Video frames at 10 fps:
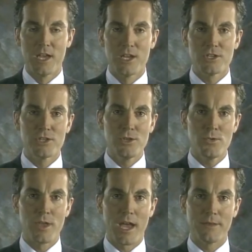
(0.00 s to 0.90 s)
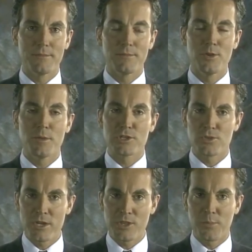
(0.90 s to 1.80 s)
To do that, you must
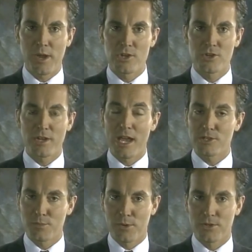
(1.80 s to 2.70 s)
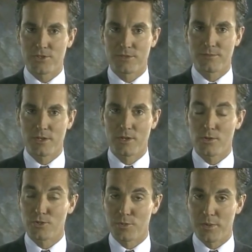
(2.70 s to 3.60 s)
treat the patient as a person
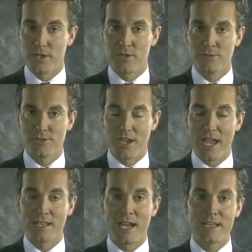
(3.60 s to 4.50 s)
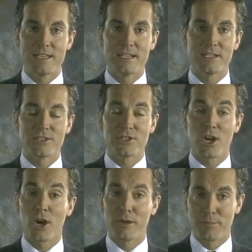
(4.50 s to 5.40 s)
whose opinions and ideas
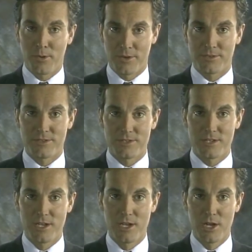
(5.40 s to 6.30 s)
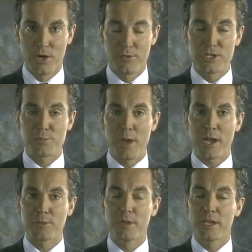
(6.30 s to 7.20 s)
are important.
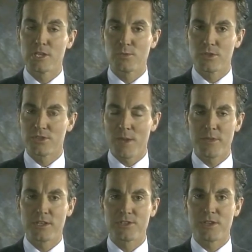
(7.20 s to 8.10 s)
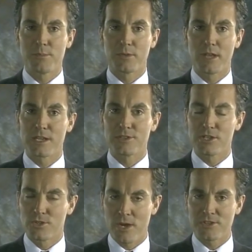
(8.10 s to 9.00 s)
Respect begins with something as simple as
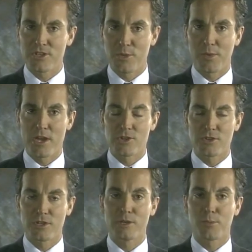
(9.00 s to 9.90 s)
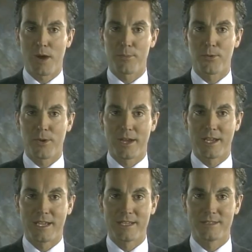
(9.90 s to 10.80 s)
addressing the patient in a proper way.